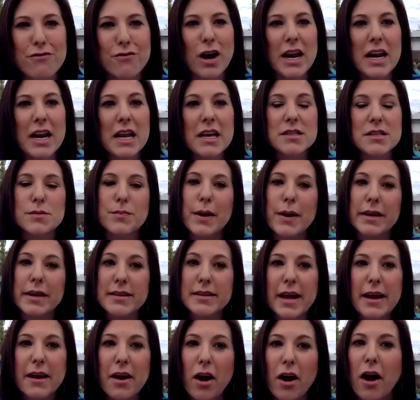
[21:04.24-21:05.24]
Friday is my
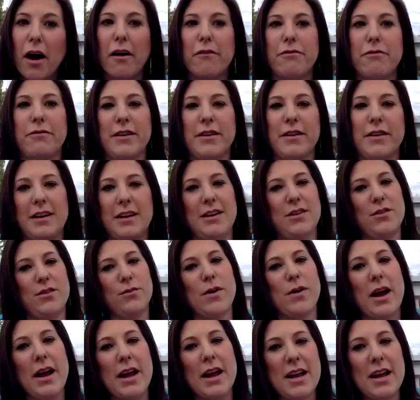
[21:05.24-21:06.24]
day off,
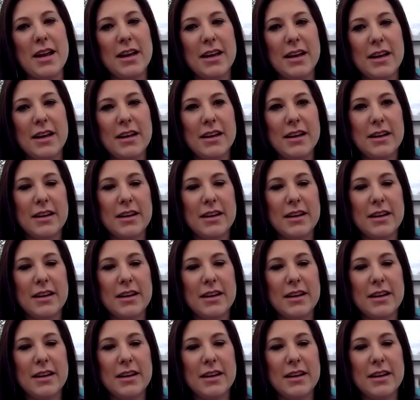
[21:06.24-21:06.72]
right? Okay, I